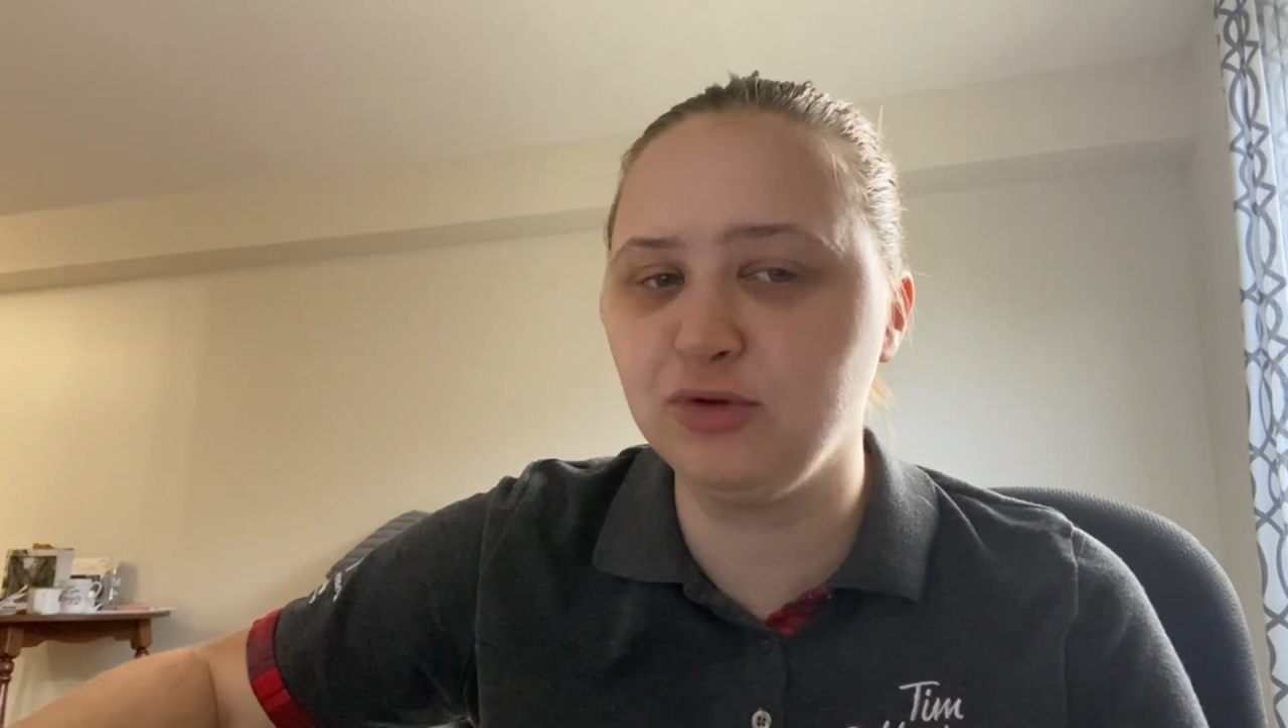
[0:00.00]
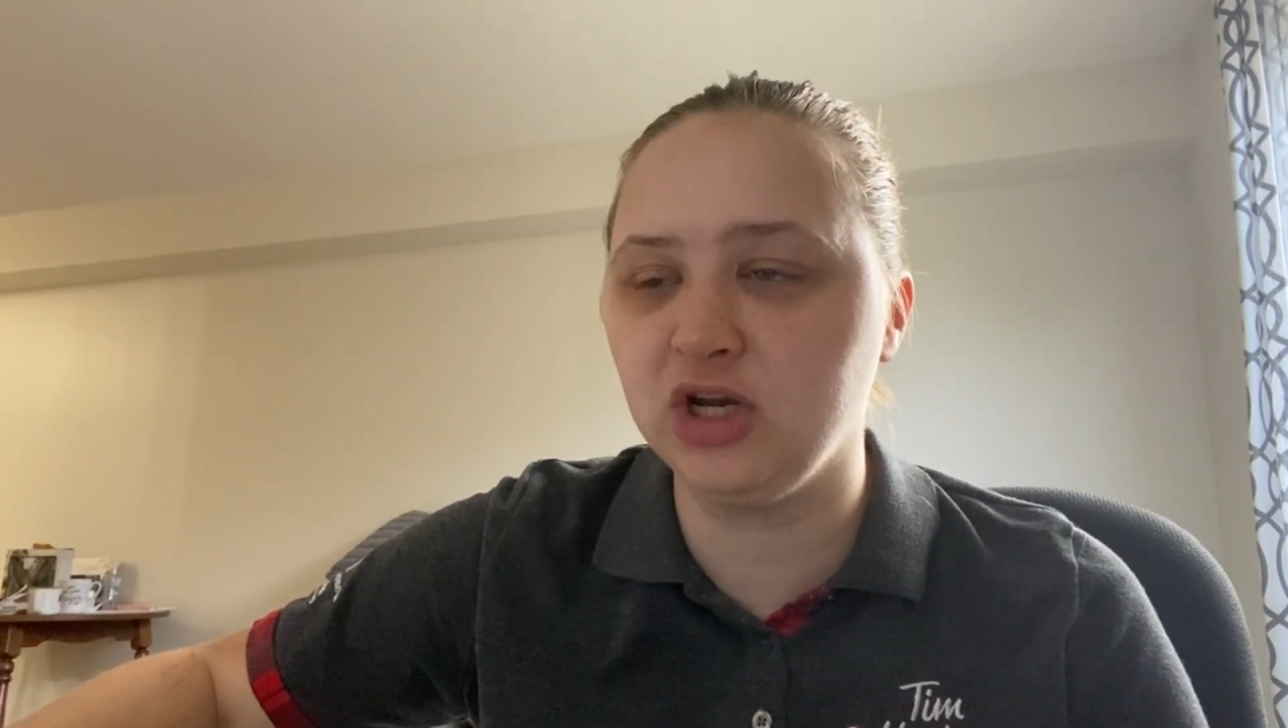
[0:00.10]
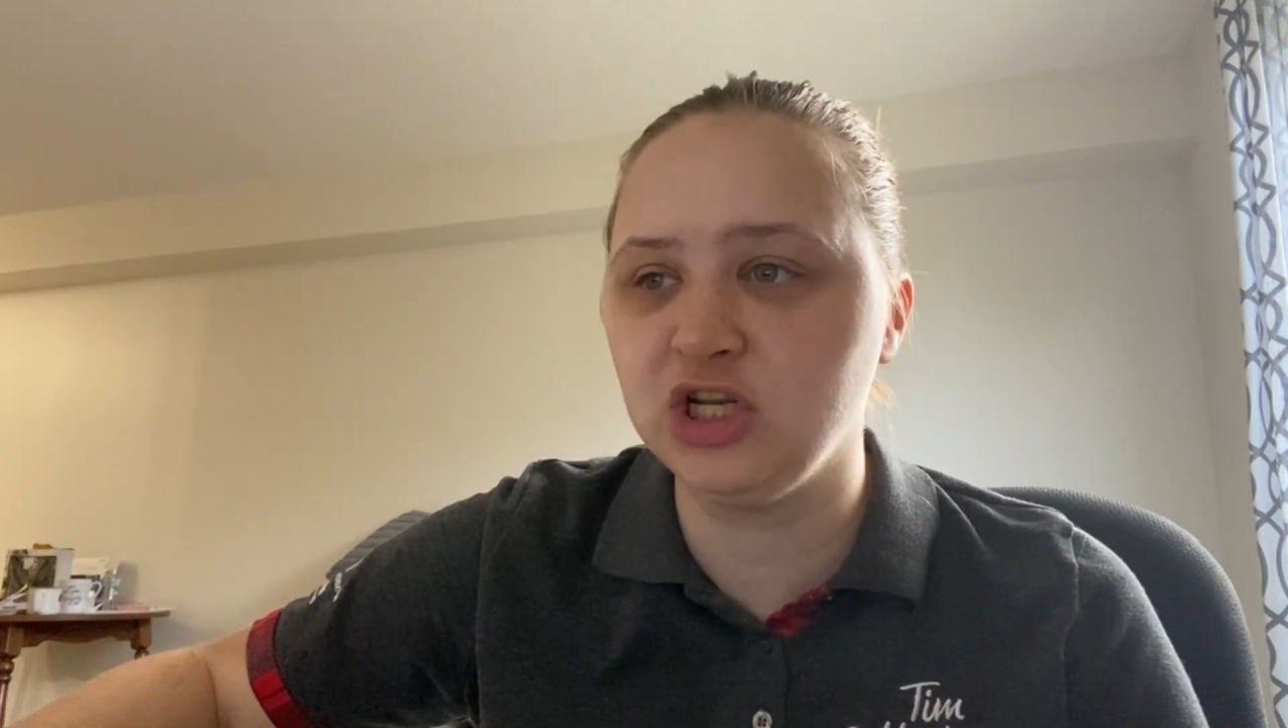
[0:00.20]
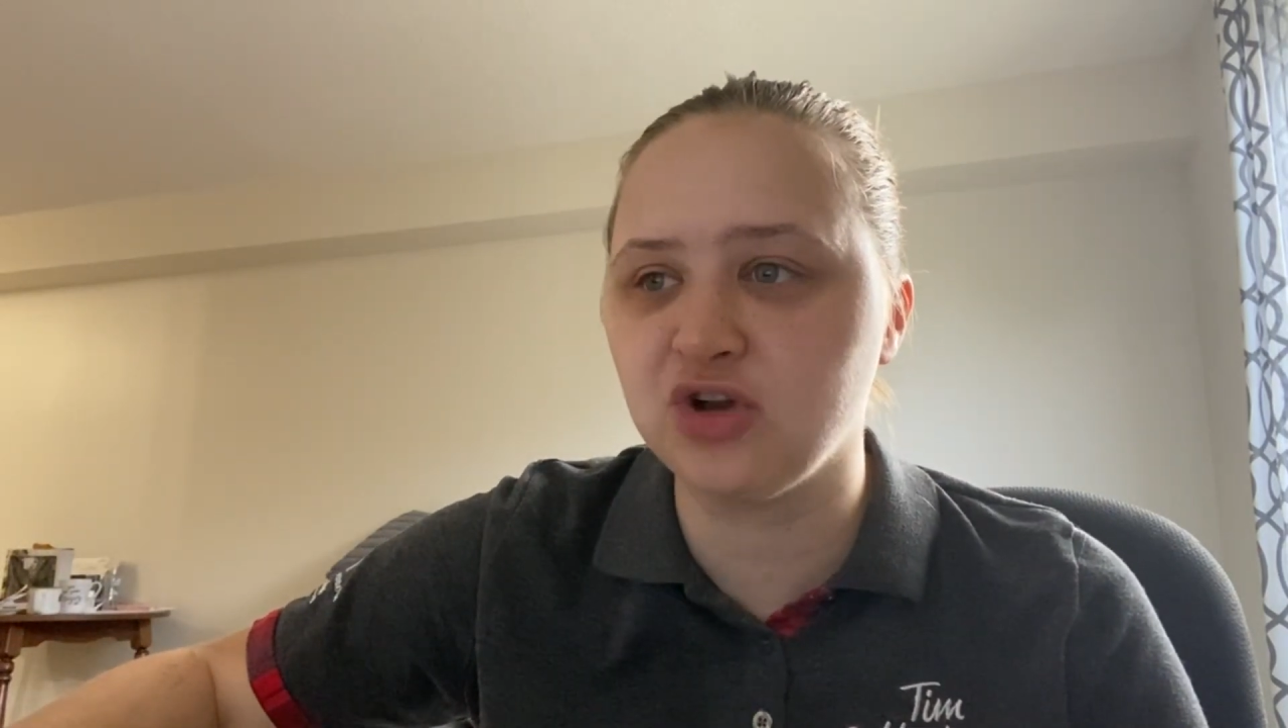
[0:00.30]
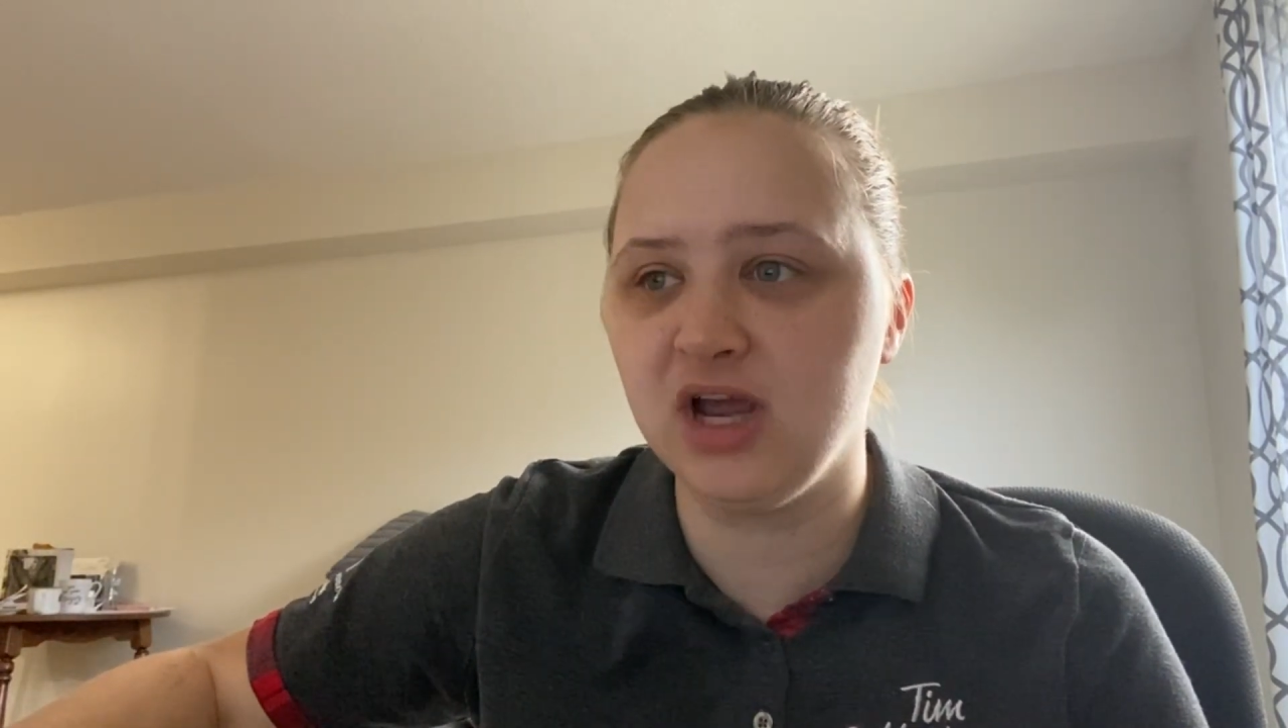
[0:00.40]

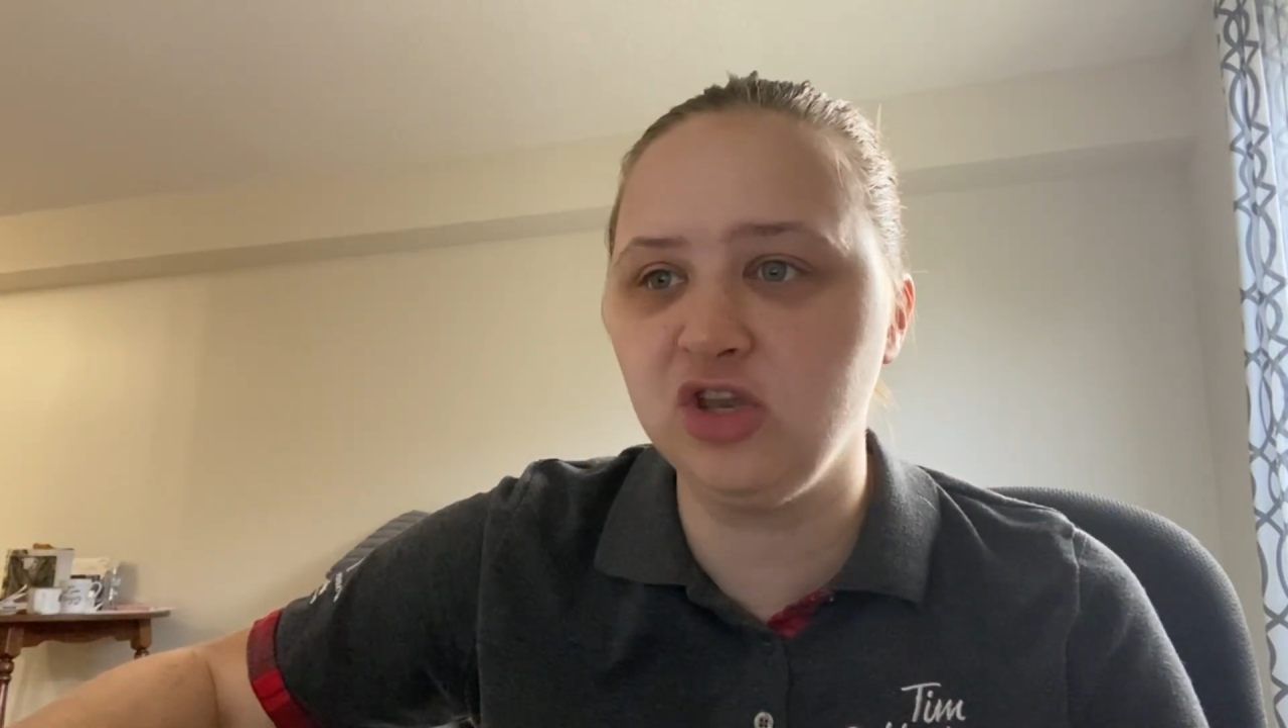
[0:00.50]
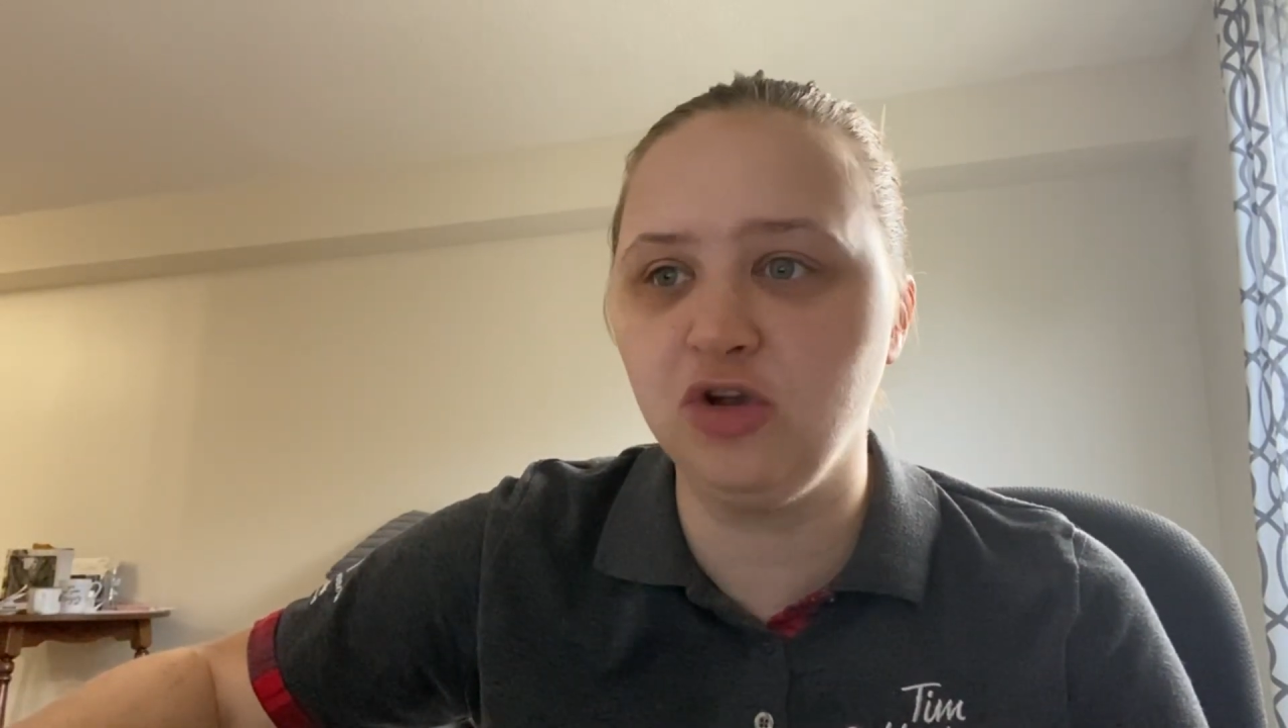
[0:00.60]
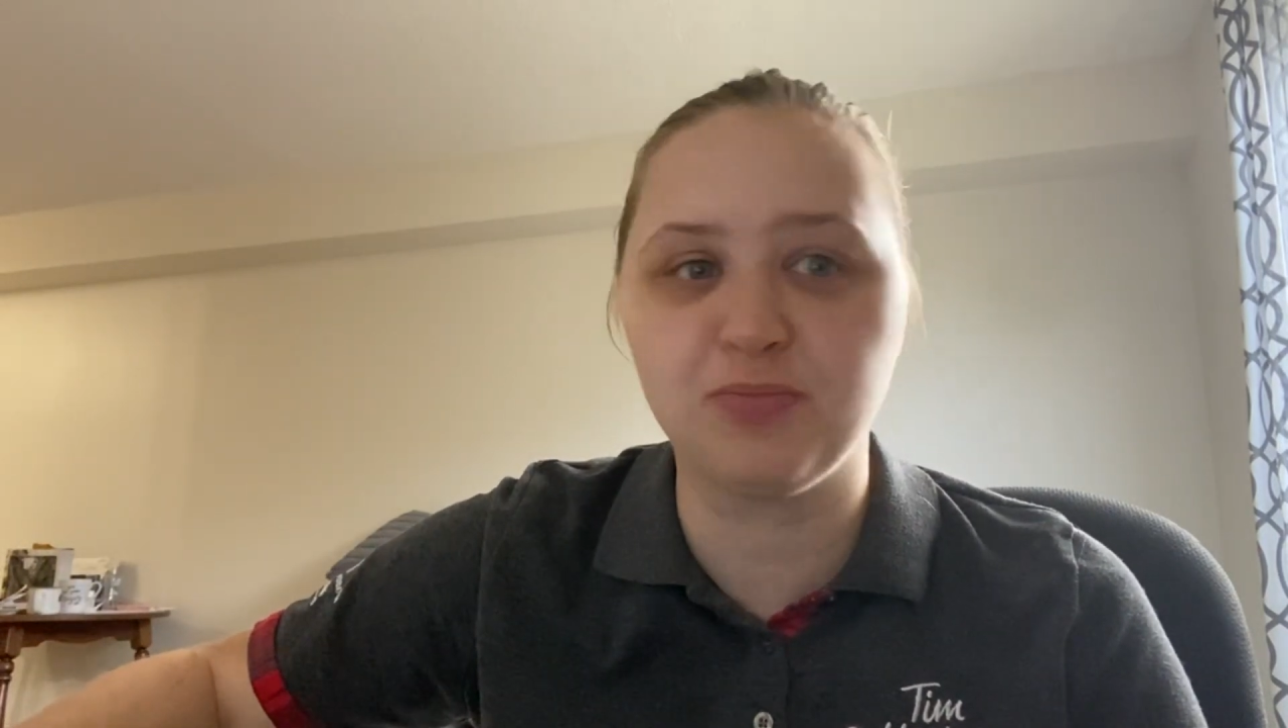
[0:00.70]
gonna try a new